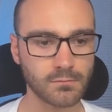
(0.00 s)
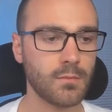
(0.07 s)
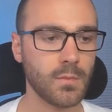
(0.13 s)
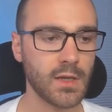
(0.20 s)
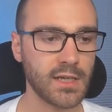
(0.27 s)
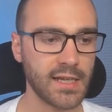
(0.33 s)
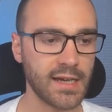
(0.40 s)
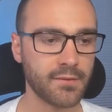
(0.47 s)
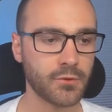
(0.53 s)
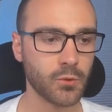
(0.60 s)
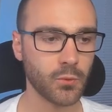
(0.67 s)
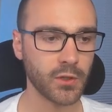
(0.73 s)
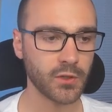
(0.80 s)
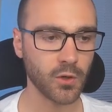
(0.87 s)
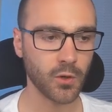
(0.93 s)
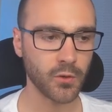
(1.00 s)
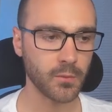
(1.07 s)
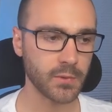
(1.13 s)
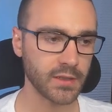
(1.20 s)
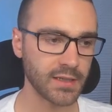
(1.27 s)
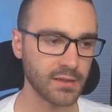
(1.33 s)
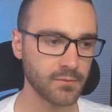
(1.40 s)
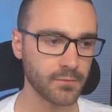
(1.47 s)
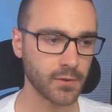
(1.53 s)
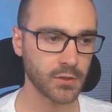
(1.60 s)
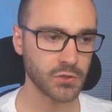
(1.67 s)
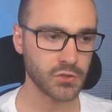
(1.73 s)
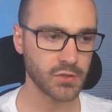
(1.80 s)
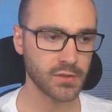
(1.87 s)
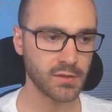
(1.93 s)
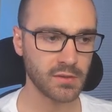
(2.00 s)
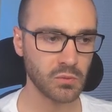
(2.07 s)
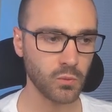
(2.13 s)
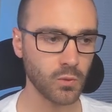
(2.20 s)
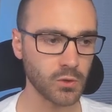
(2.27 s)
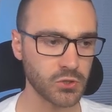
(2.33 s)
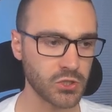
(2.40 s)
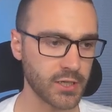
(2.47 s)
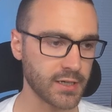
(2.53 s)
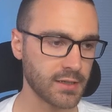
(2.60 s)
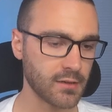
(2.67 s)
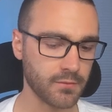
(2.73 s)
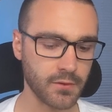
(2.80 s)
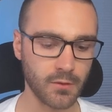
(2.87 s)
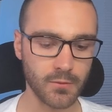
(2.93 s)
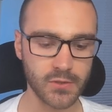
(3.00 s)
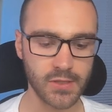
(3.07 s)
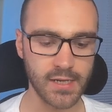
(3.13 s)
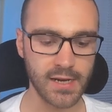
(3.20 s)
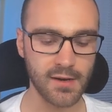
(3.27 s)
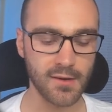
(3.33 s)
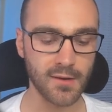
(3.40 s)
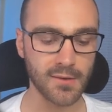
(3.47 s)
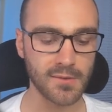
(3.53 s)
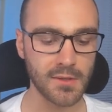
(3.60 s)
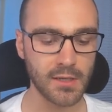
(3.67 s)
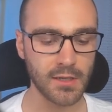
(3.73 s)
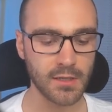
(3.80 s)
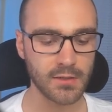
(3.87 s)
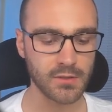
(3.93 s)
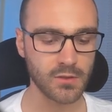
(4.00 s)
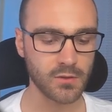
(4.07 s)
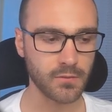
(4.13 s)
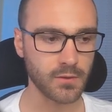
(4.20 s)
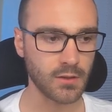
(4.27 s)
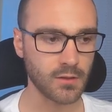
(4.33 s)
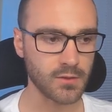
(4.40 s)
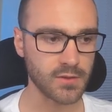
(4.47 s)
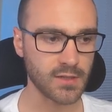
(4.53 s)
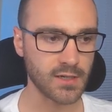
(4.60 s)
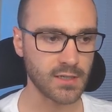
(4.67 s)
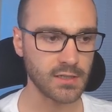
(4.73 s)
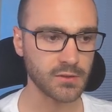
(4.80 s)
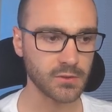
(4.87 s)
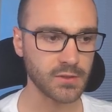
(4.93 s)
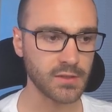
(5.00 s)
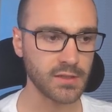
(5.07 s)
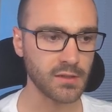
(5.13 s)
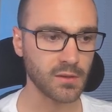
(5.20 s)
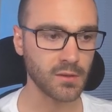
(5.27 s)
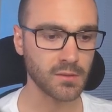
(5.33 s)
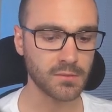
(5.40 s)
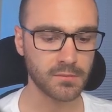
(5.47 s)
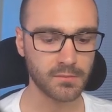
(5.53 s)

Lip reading: And after we call the begin function, we'll check if there was an error. So if error is not equal to nil,